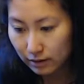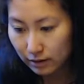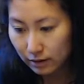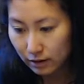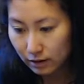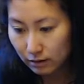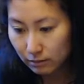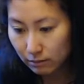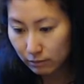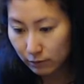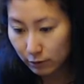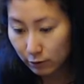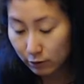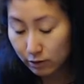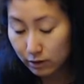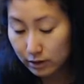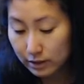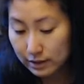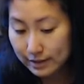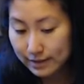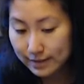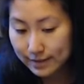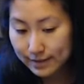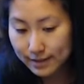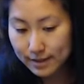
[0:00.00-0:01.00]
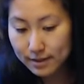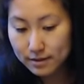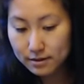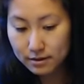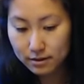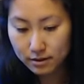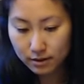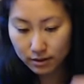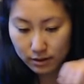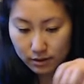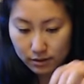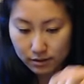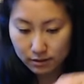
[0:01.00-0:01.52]
they're
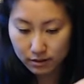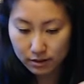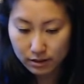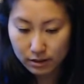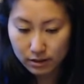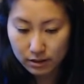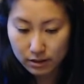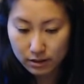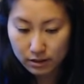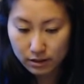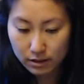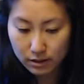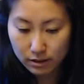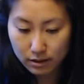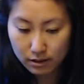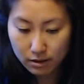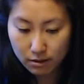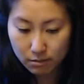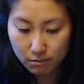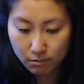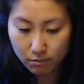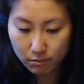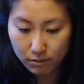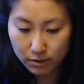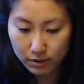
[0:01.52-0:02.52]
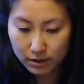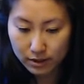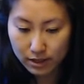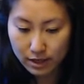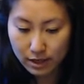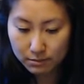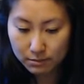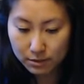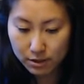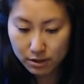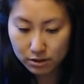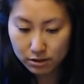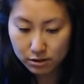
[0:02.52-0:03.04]
consistent, but I'm
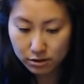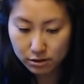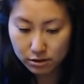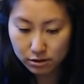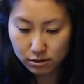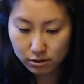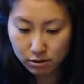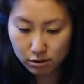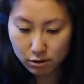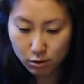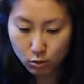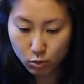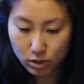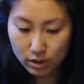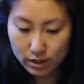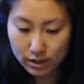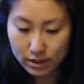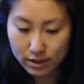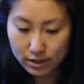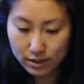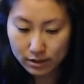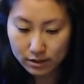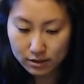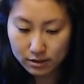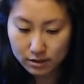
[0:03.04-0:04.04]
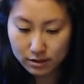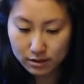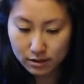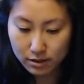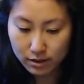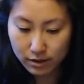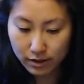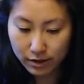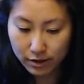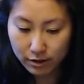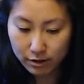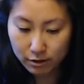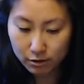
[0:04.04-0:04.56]
not sure what kind of
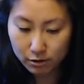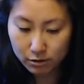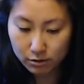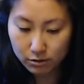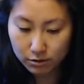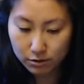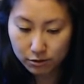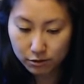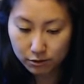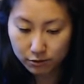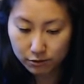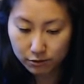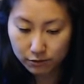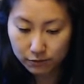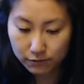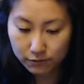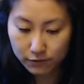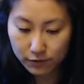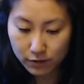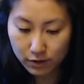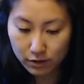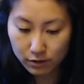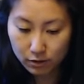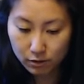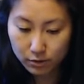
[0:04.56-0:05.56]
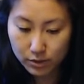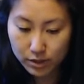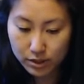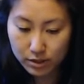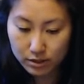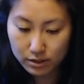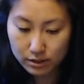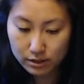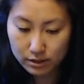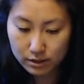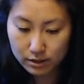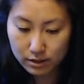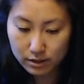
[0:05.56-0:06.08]
scale they're following.
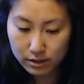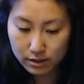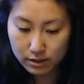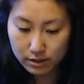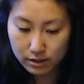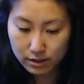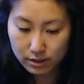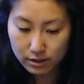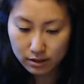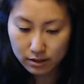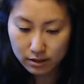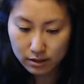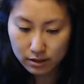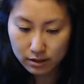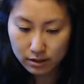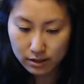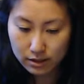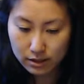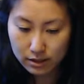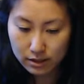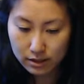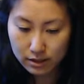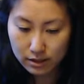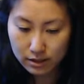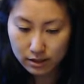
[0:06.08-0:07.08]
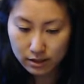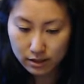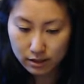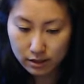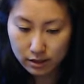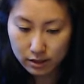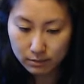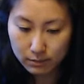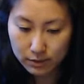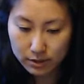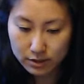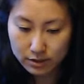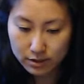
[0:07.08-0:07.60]
Come
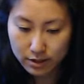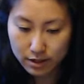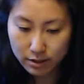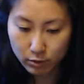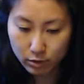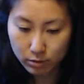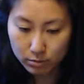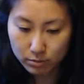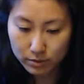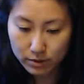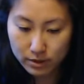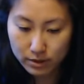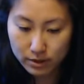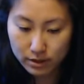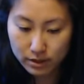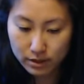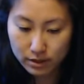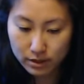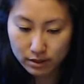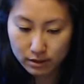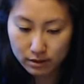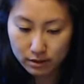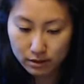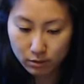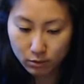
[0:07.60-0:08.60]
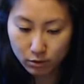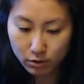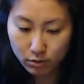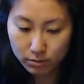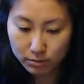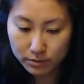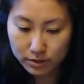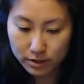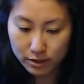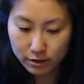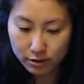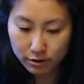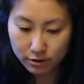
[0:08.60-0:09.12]
on, Skywarp. Work with me
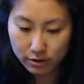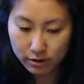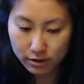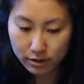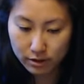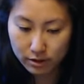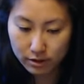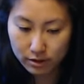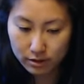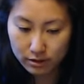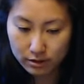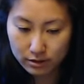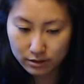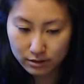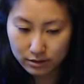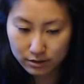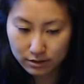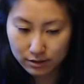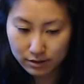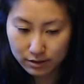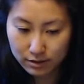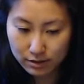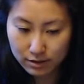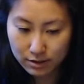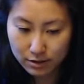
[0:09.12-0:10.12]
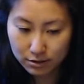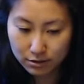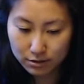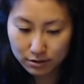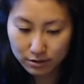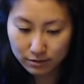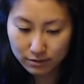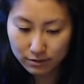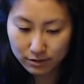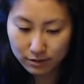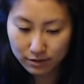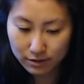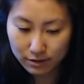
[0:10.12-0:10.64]
here. Nah, just
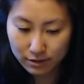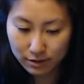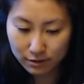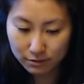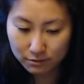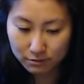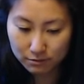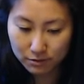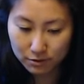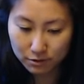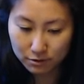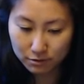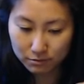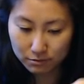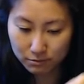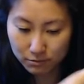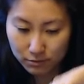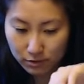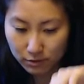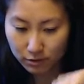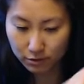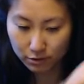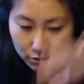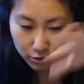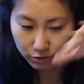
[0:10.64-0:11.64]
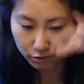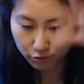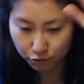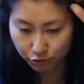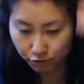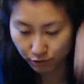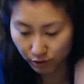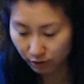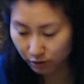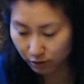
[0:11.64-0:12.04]
yeah, you're drunk.